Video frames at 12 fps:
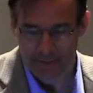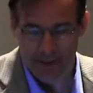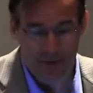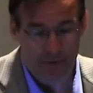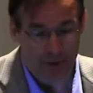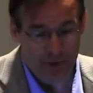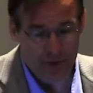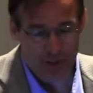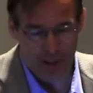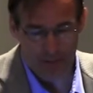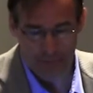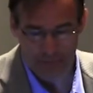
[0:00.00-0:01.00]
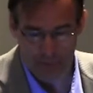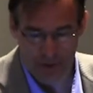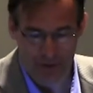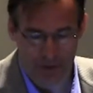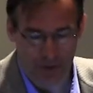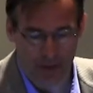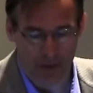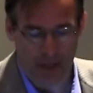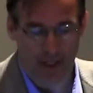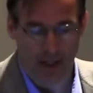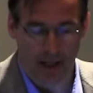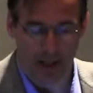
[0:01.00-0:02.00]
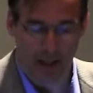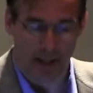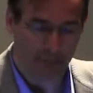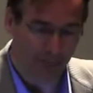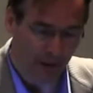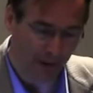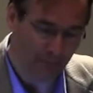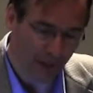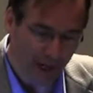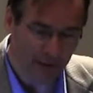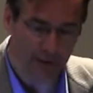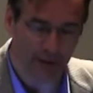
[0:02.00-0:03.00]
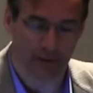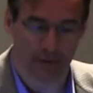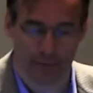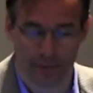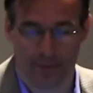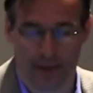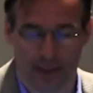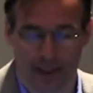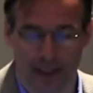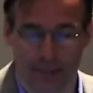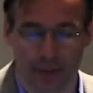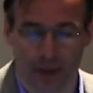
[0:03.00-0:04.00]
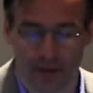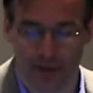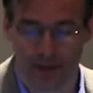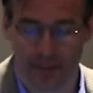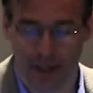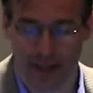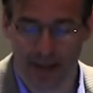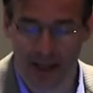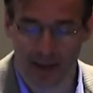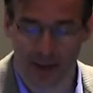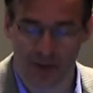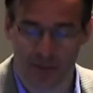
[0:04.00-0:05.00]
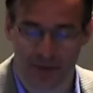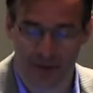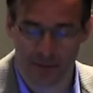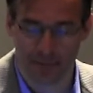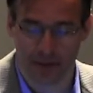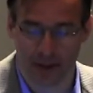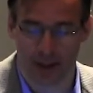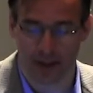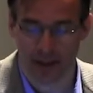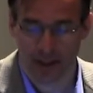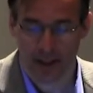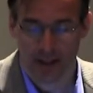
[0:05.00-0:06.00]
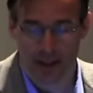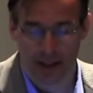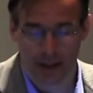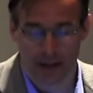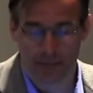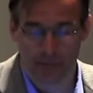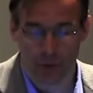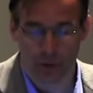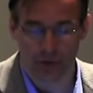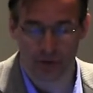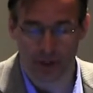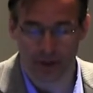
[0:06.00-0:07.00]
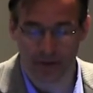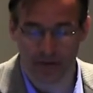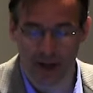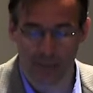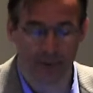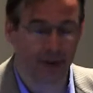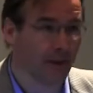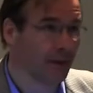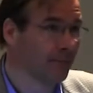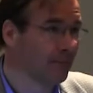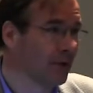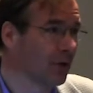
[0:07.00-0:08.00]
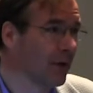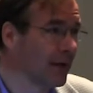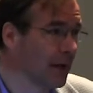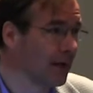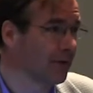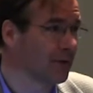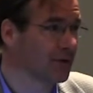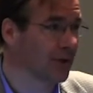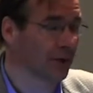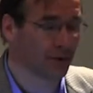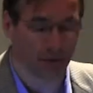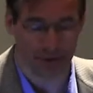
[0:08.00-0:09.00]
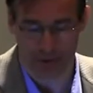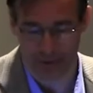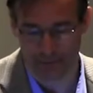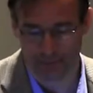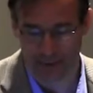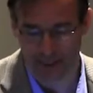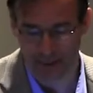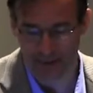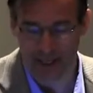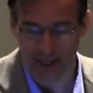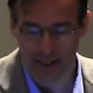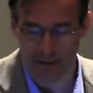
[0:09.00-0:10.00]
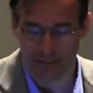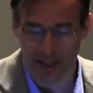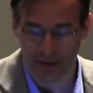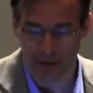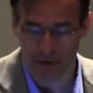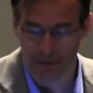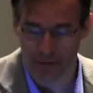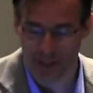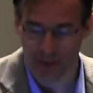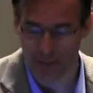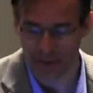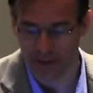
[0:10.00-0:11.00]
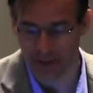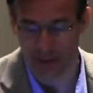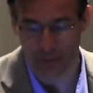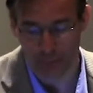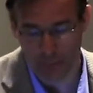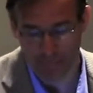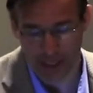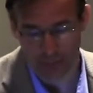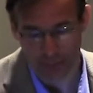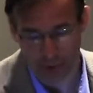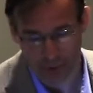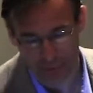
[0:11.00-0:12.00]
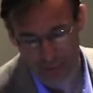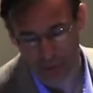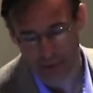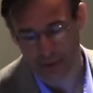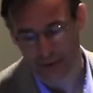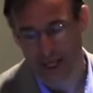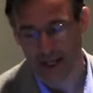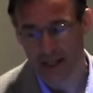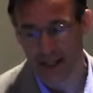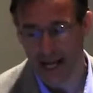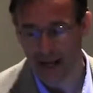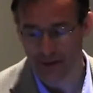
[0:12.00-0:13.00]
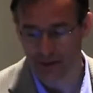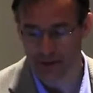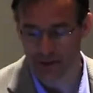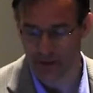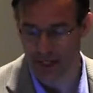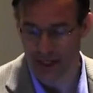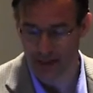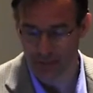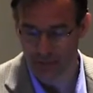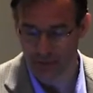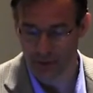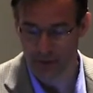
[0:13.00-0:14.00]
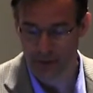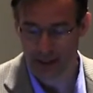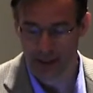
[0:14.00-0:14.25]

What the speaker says: There's Virtue, which is a part of EPOS, and that is specifically focused on developing grid infrastructures, taking advantage of HPC, both for data analysis and for